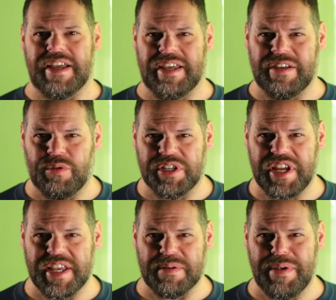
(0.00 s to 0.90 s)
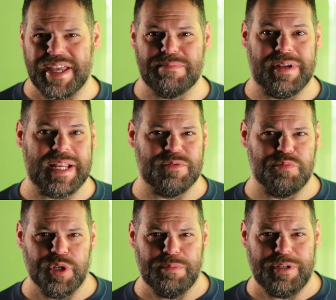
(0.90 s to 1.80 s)
Hey, what's shaking bacon? My name's
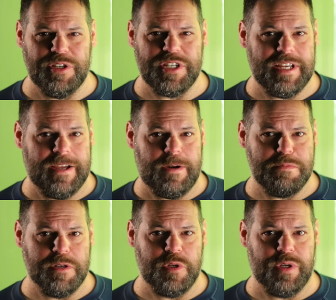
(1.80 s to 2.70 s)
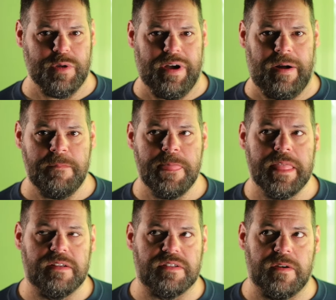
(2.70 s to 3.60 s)
Bruno Panucci. I hope you're doing well.
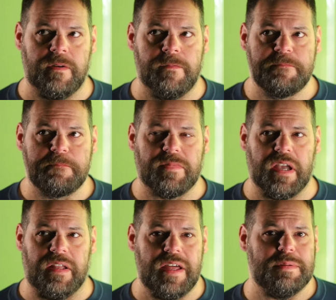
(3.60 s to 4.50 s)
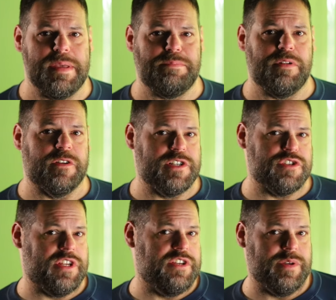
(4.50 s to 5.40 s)
So a lot of people are
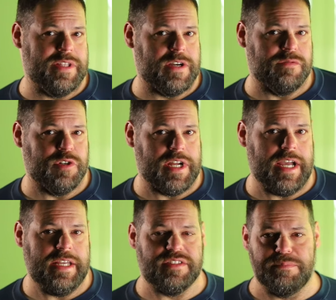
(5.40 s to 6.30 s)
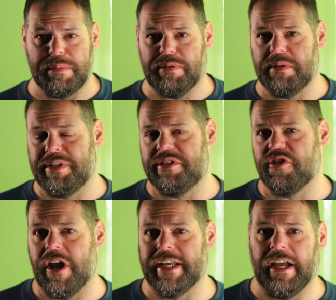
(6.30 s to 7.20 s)
interested in doing the carnivore diet. Some people have been
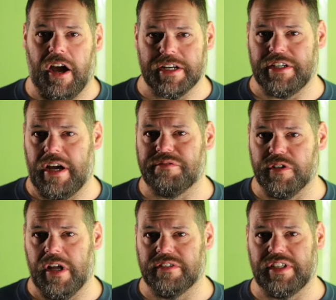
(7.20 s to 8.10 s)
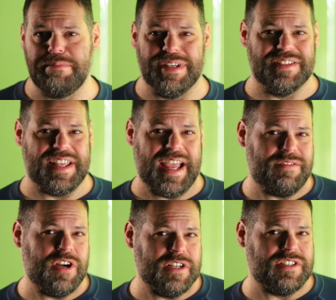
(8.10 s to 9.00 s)
trying it on and off for a long time because they
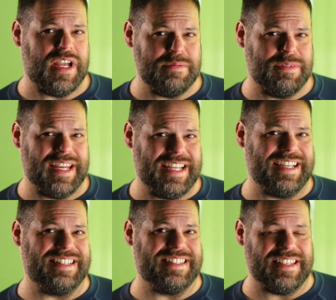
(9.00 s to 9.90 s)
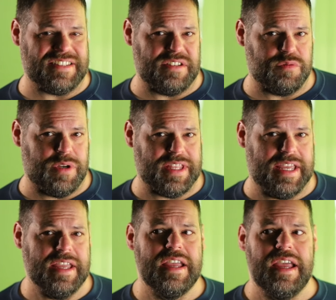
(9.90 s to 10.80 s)
have a hard time getting consistent with
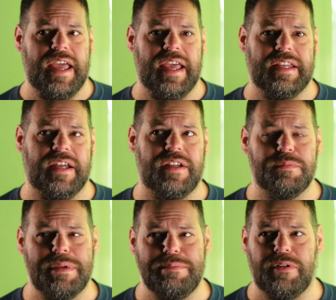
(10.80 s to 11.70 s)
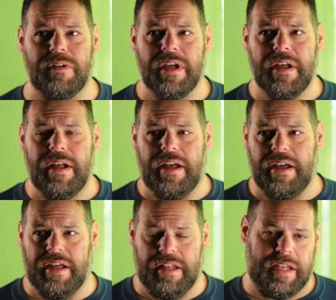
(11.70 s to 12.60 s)
it. And other people,
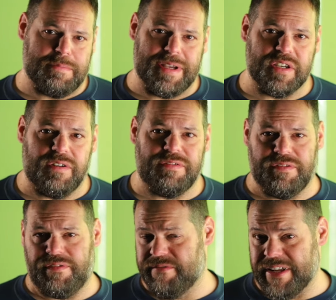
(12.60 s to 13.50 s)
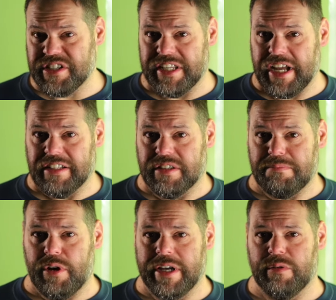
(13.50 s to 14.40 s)
uh, like myself, eventually got to the
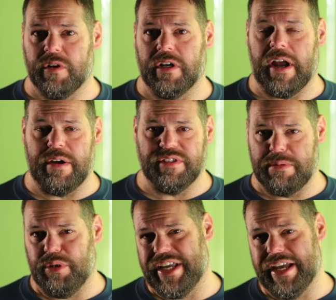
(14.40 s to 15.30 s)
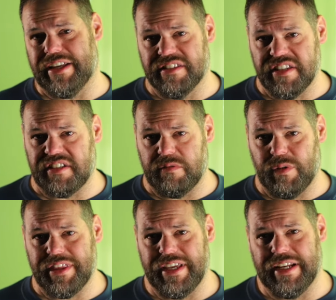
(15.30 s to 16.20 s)
point where I was able to get consistent
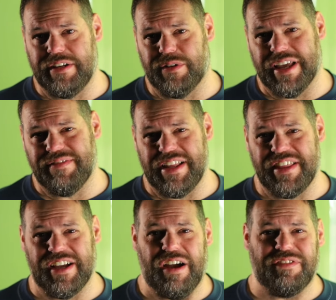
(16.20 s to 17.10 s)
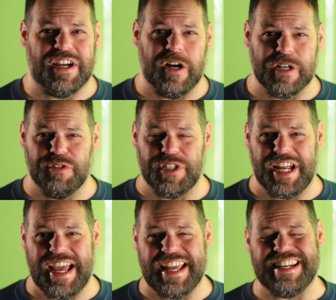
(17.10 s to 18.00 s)
with it, and I don't have anything off a carnivore
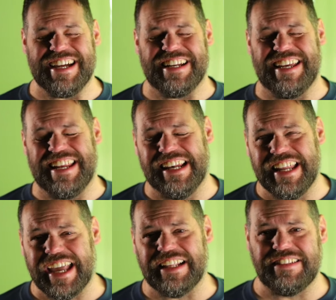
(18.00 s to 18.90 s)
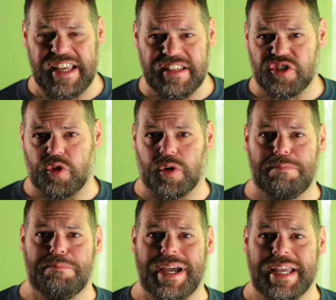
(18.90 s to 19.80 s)
diet, not a lick, taste, or
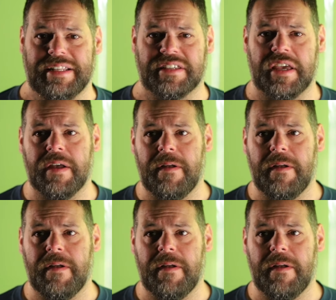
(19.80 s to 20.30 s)
bite.